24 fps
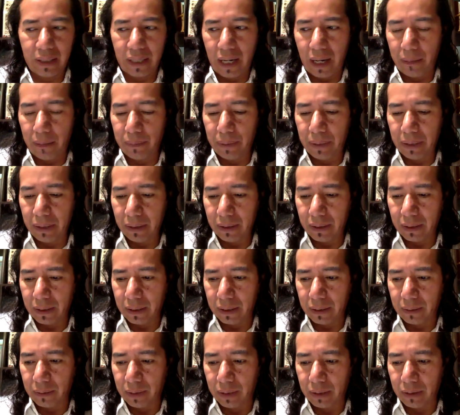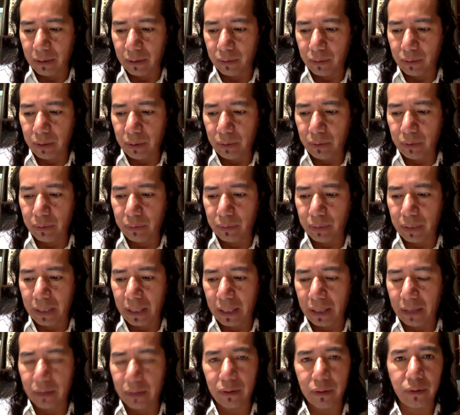happened, uh, because we
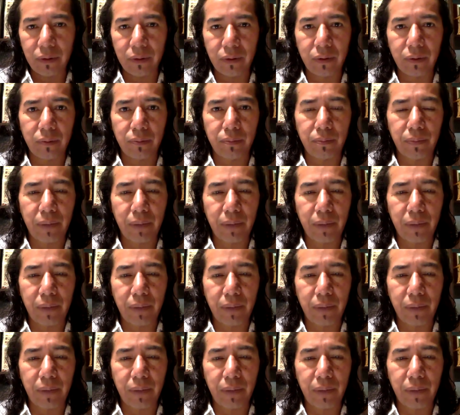began to